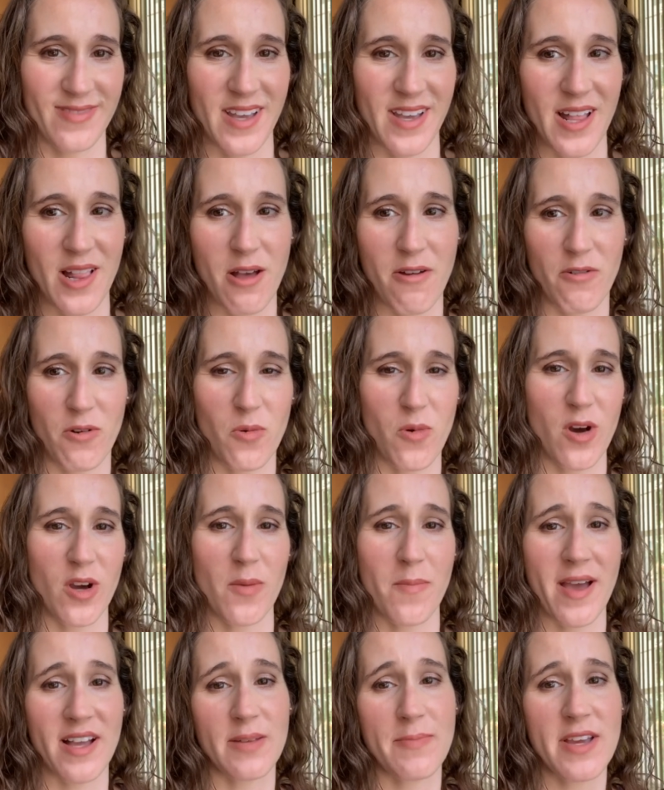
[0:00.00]
Hello everyone, welcome
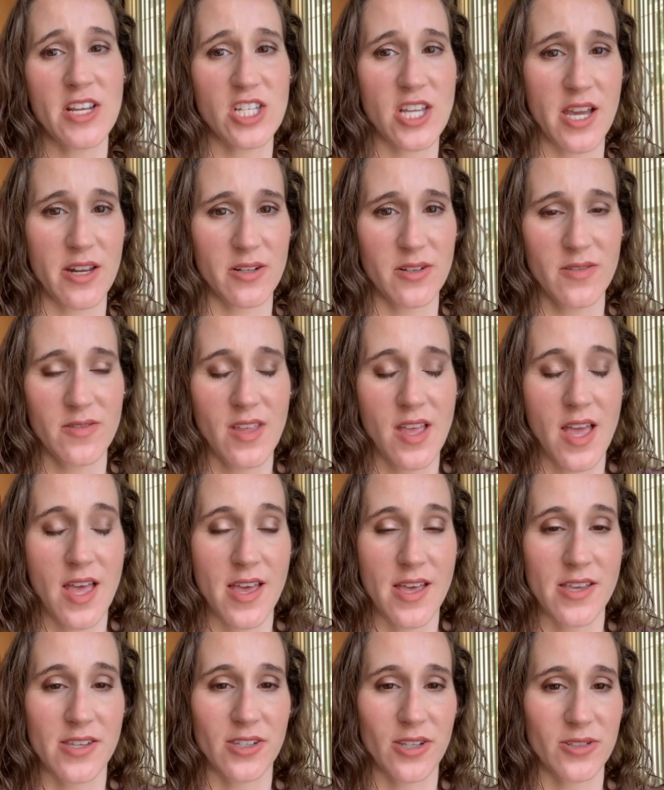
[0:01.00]
back to my channel.
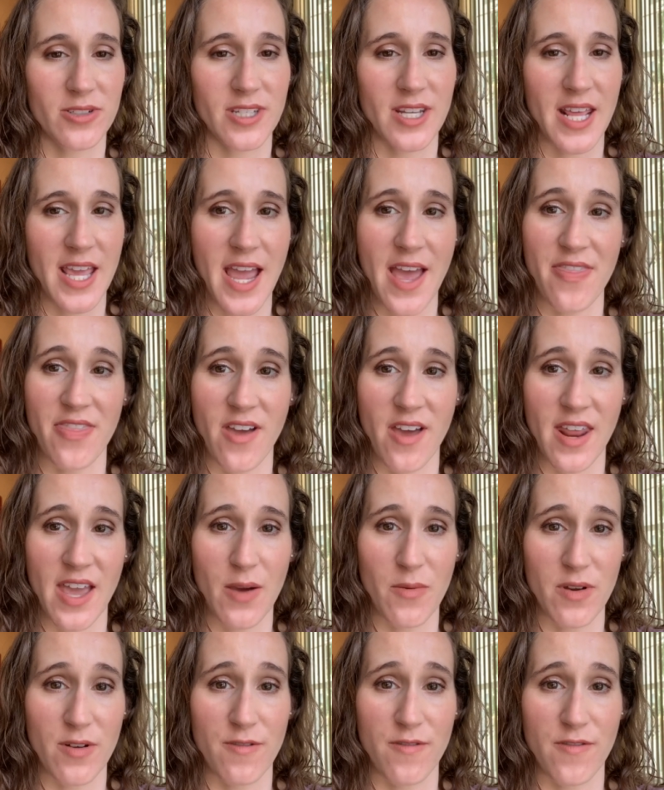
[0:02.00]
So today I thought I
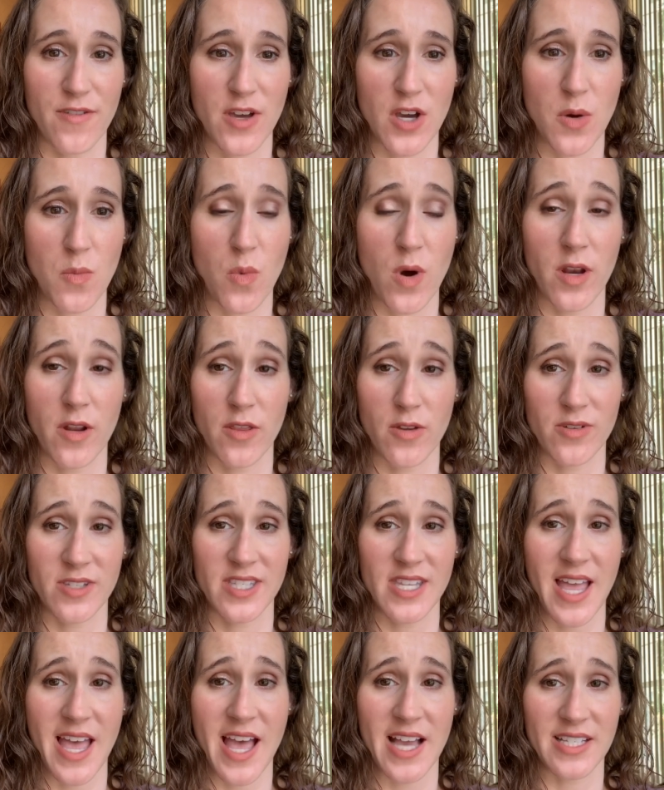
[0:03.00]
would film one of those
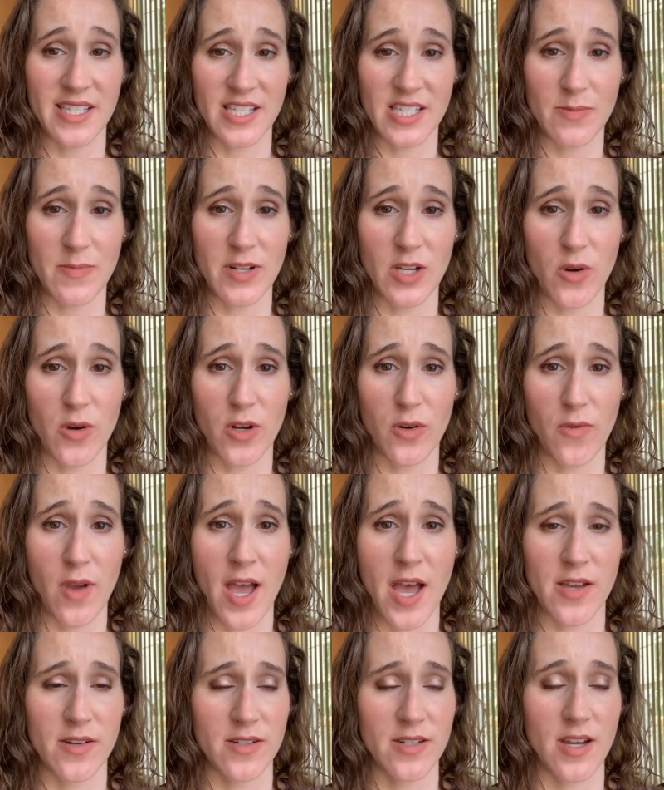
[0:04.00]
tags that's been going
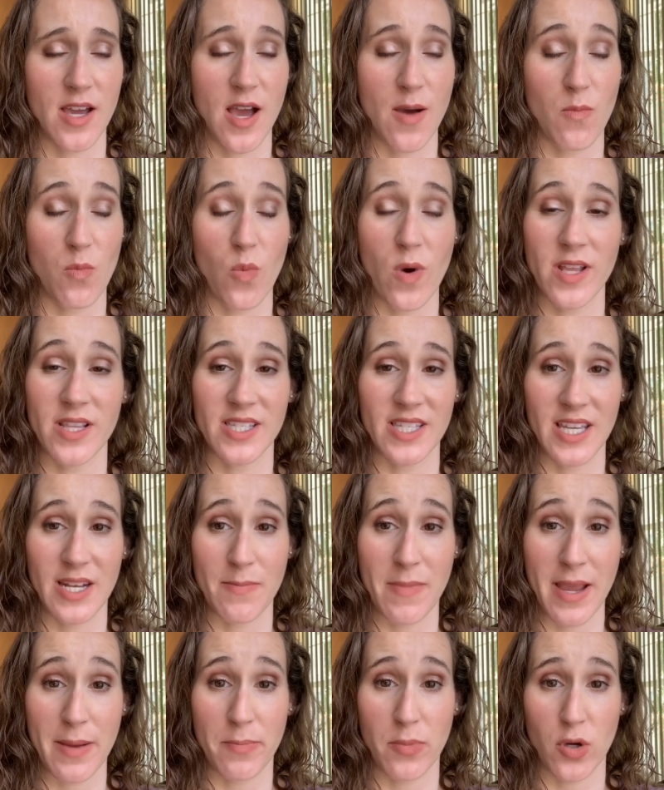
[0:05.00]
around, um, what's in
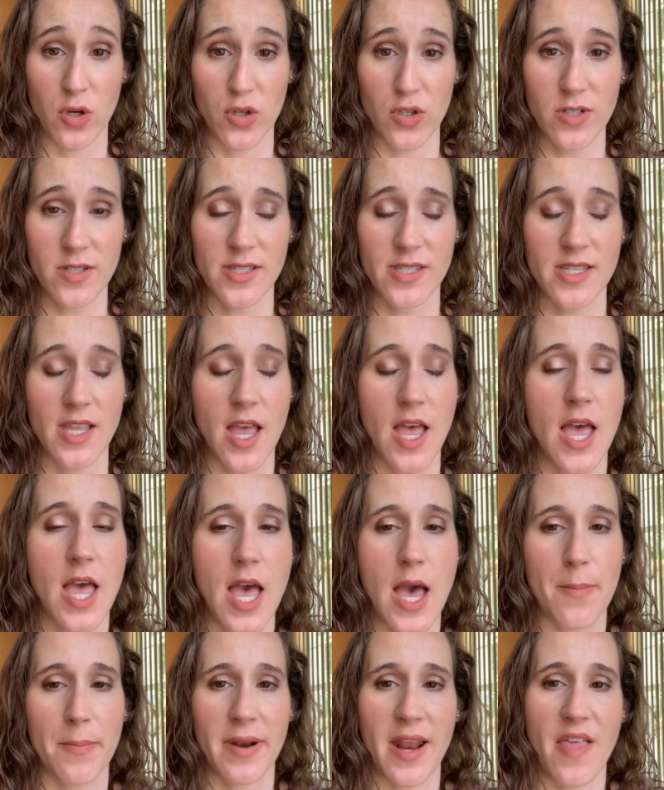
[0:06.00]
my purse.
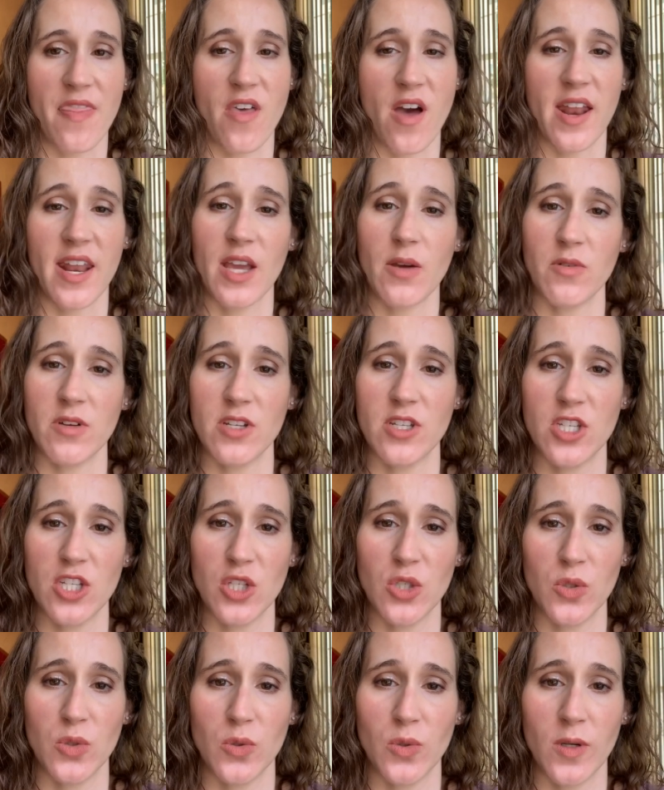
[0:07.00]
But I thought I would
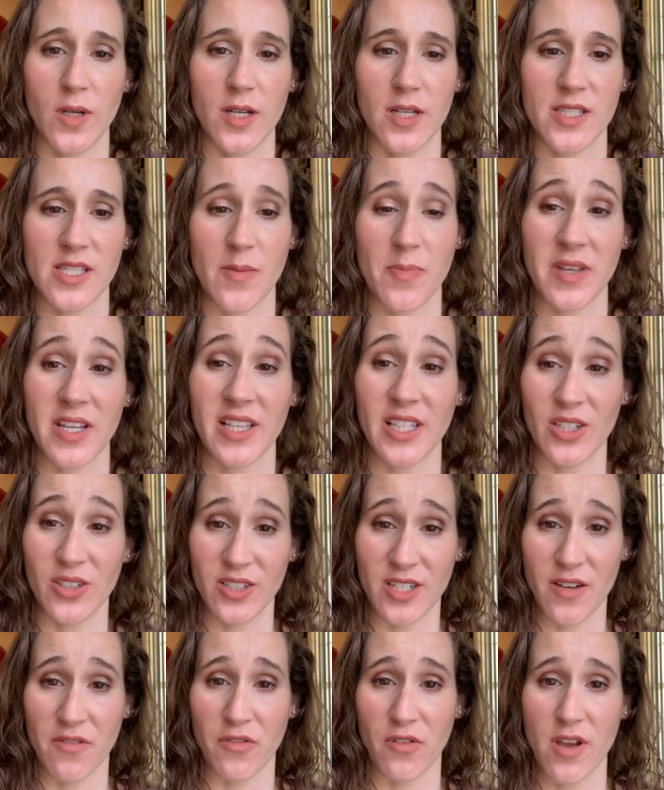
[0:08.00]
do something a little
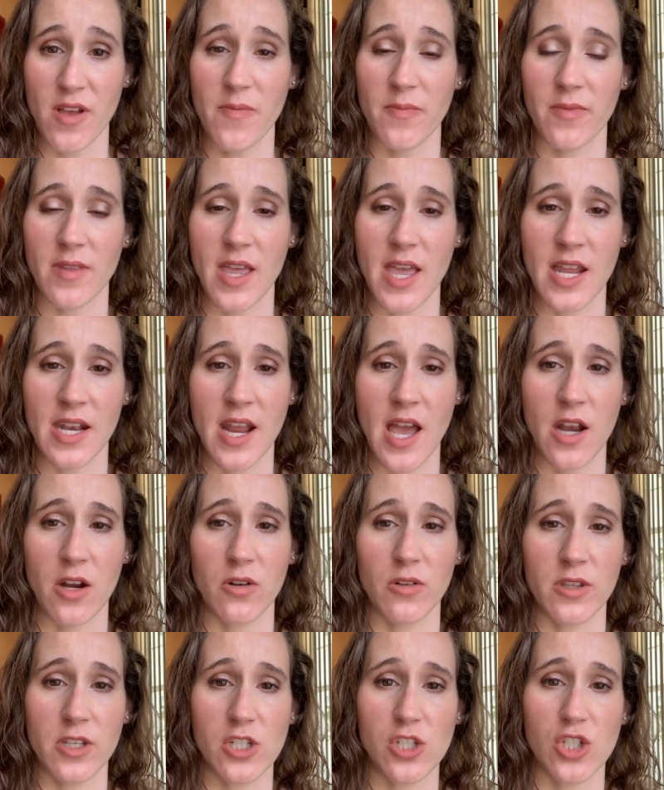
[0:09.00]
different and not
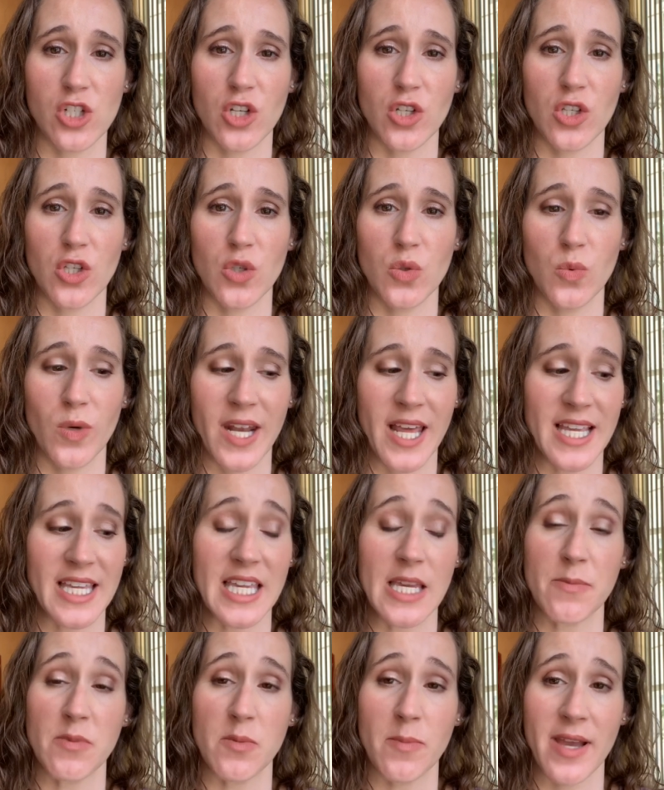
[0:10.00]
only show you what I
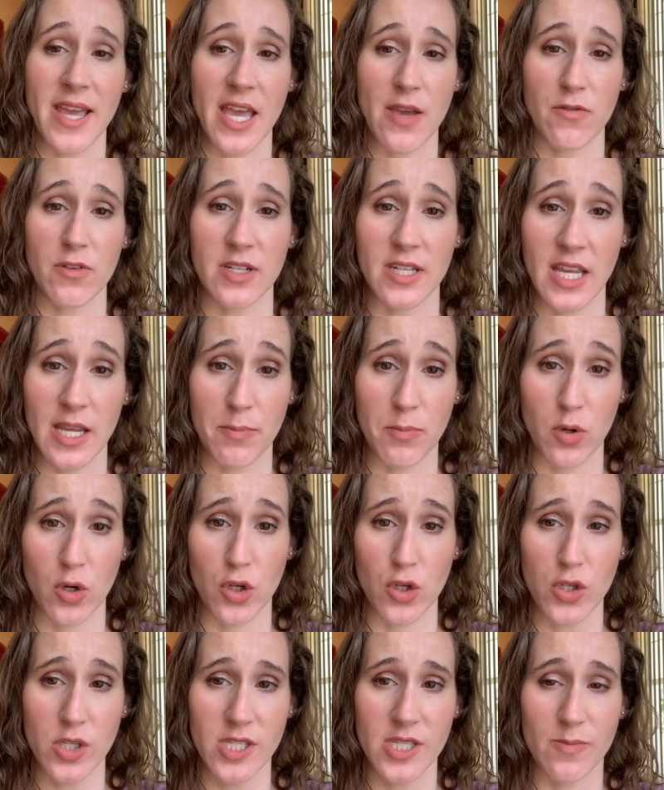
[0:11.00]
keep in my everyday
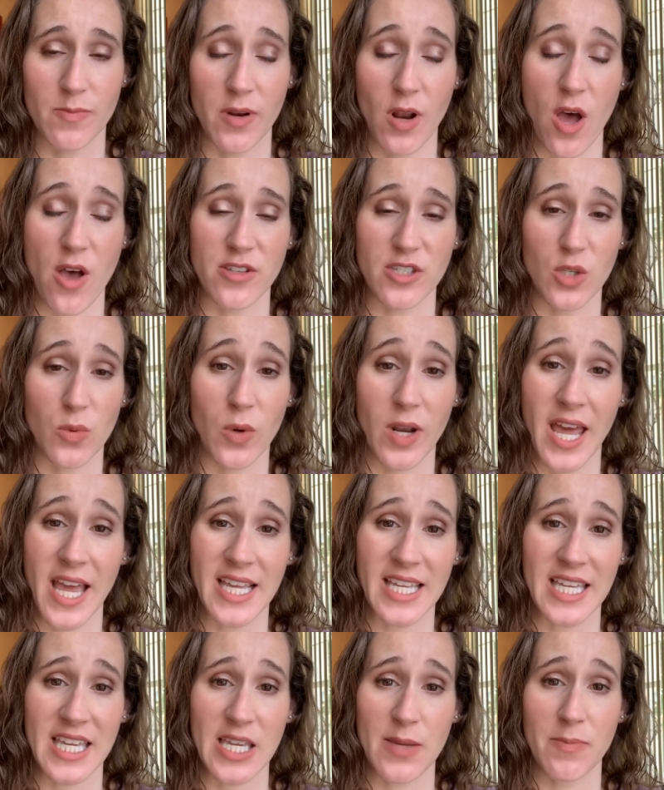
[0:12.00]
purse, but also what I
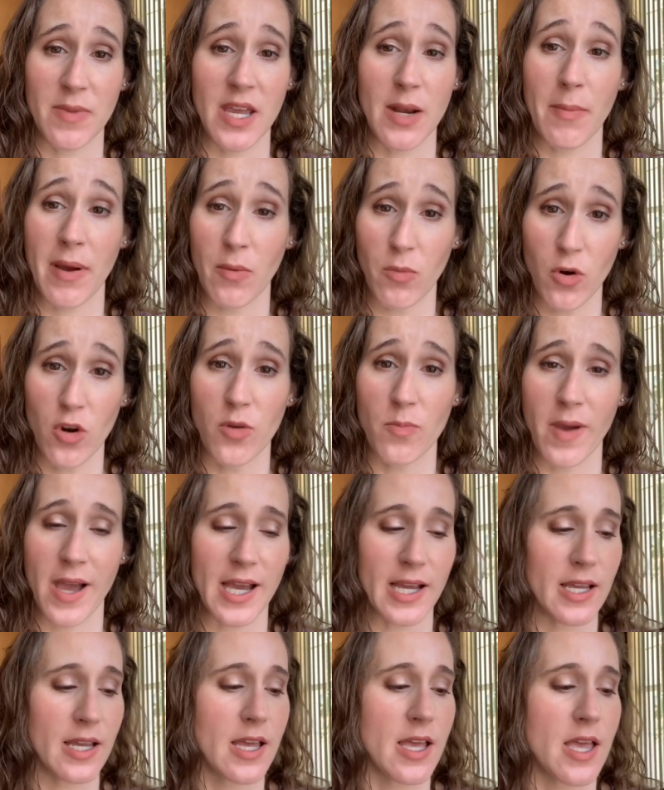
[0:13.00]
keep in my work
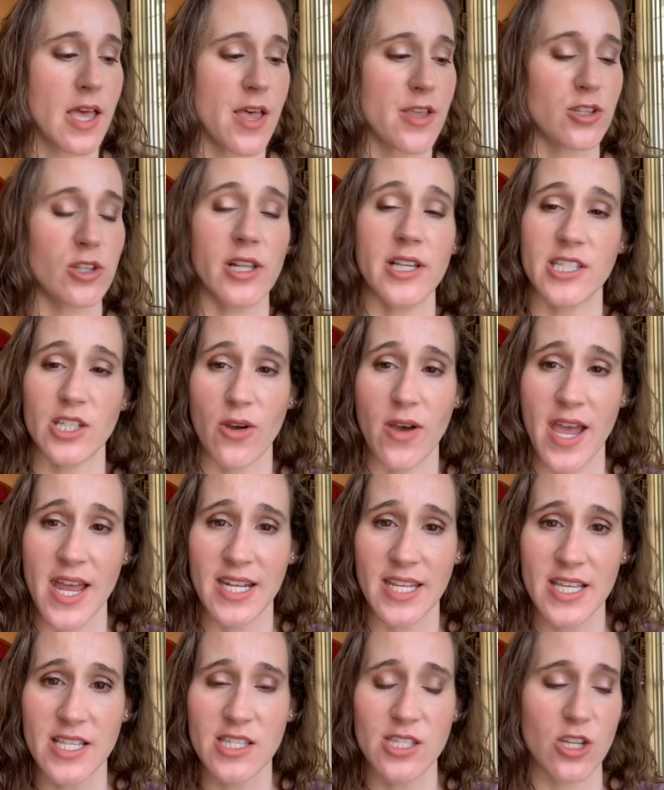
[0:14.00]
bag. So let's go ahead
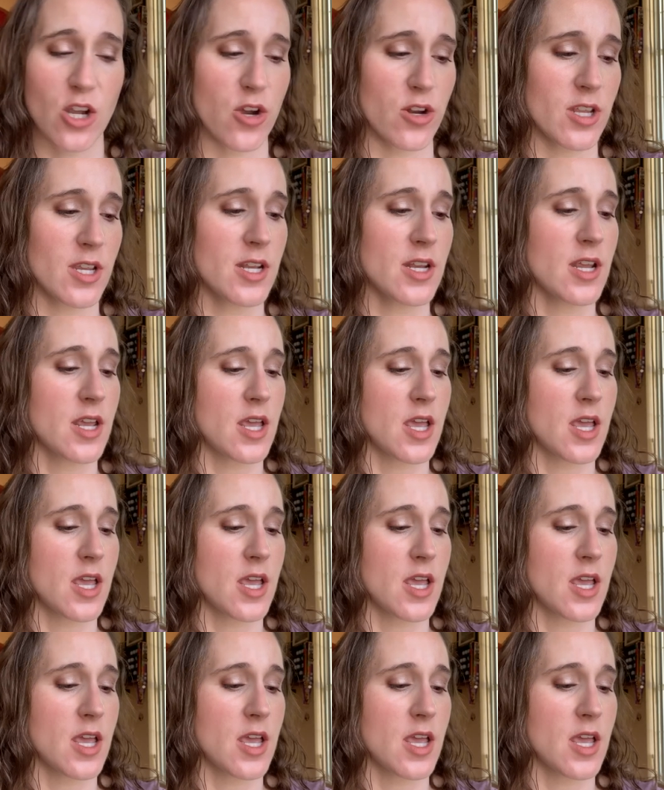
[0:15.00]
and get started.